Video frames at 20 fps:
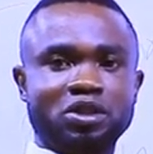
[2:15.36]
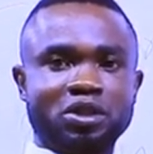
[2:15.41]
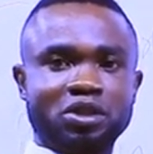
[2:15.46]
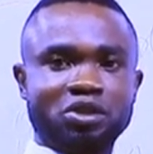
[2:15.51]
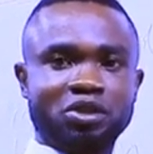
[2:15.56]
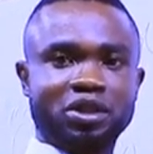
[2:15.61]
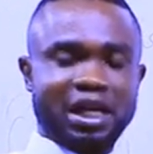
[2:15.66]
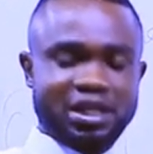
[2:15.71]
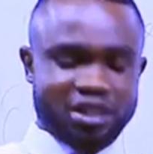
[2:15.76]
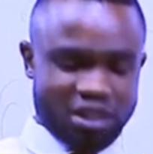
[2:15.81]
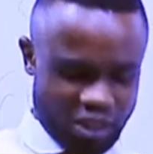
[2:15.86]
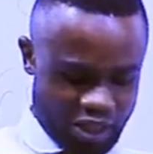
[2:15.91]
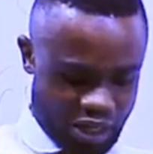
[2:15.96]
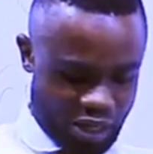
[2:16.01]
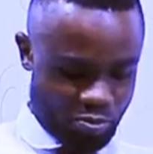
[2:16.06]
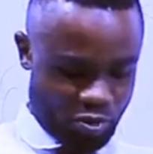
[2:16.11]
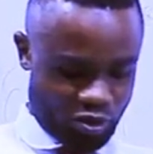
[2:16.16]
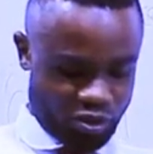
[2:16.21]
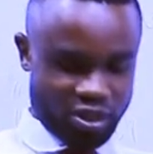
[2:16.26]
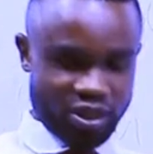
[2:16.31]
You can see your
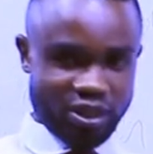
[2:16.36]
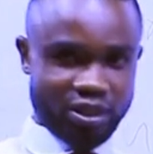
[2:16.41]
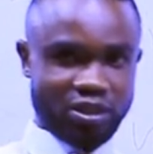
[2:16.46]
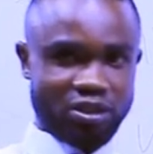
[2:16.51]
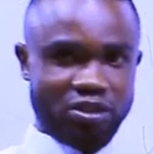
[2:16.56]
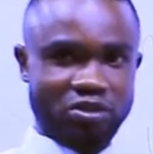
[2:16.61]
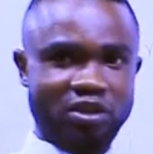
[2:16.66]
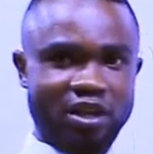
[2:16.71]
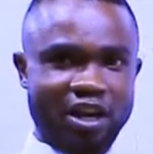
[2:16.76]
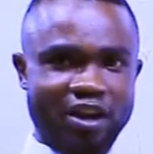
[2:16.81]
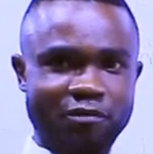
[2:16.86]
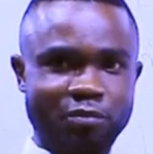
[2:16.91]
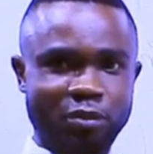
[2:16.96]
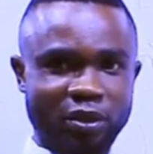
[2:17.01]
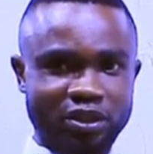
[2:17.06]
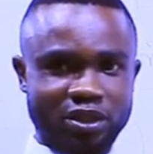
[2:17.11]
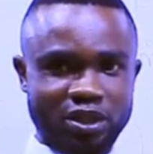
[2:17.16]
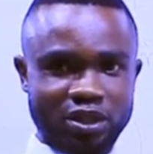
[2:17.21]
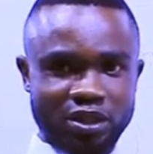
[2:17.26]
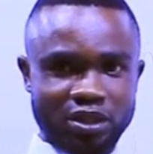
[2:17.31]
button. You have
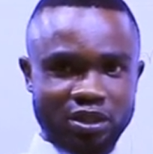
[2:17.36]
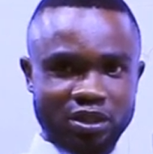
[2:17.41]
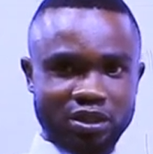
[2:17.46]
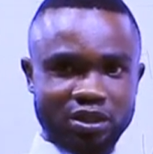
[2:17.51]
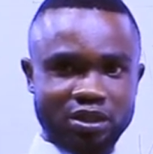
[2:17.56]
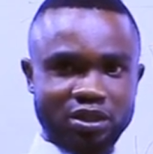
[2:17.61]
button